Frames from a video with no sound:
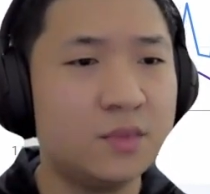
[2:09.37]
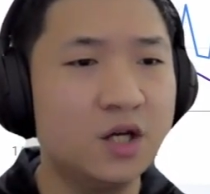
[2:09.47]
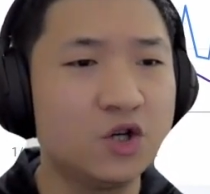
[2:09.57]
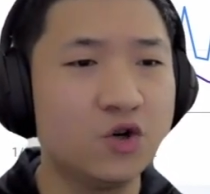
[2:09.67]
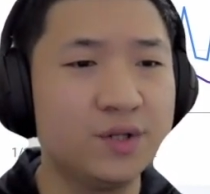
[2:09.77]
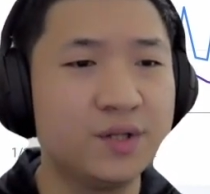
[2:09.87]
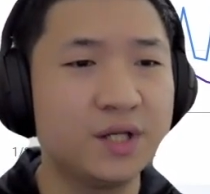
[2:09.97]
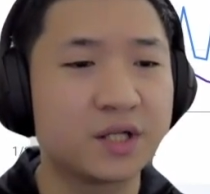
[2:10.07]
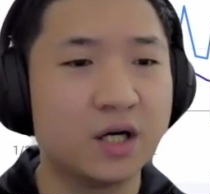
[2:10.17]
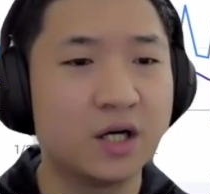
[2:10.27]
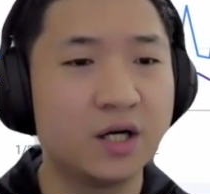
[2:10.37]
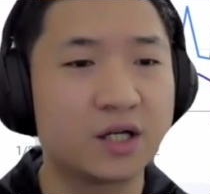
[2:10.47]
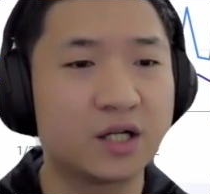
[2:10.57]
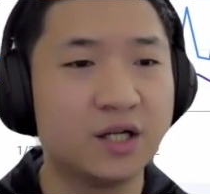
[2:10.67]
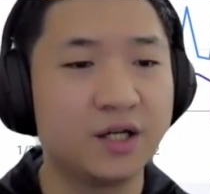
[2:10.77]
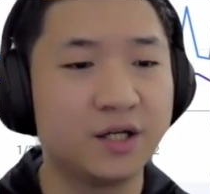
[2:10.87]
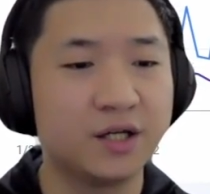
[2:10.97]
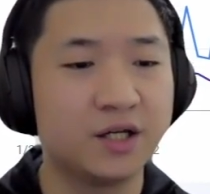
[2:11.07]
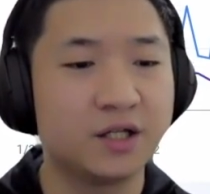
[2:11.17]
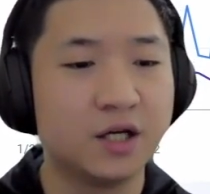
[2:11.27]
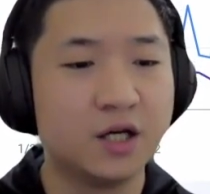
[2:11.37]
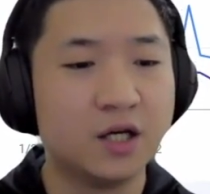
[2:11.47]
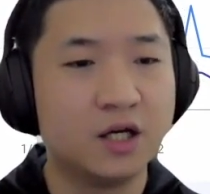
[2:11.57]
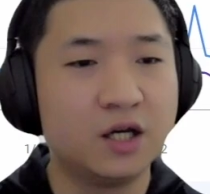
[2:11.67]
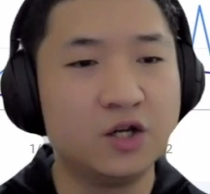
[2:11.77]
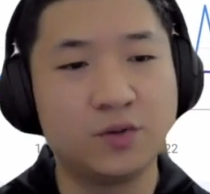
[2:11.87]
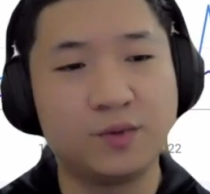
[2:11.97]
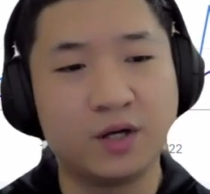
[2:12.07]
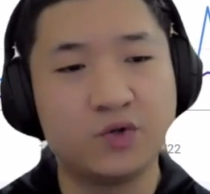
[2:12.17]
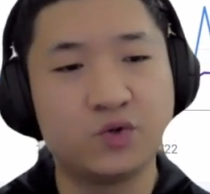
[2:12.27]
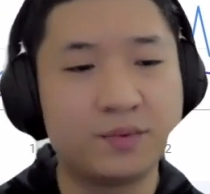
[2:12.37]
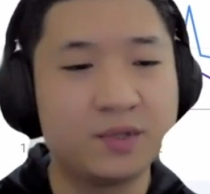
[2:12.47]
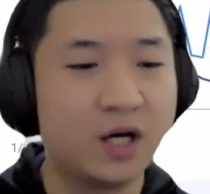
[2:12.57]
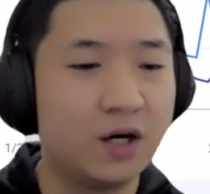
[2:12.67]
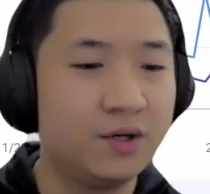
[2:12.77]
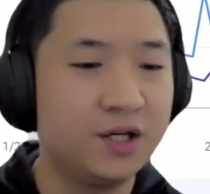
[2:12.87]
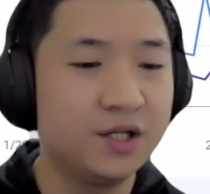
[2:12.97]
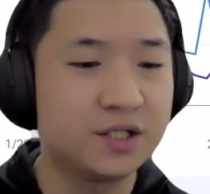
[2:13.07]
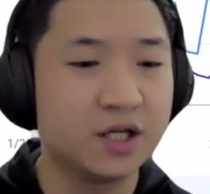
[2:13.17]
this guy and click it. It should be a drop down list, and